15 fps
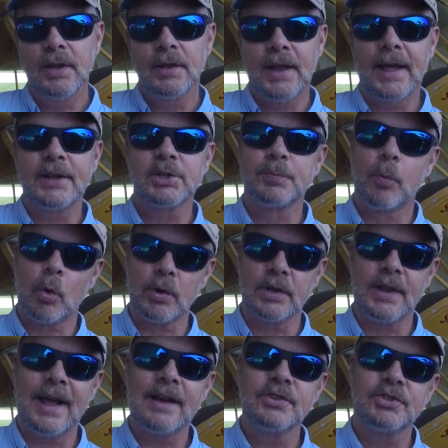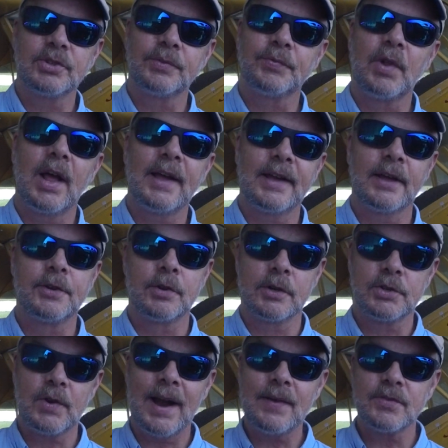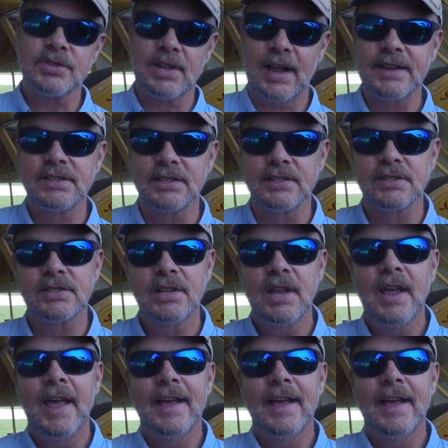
Light sport allows you to fly under a driver's license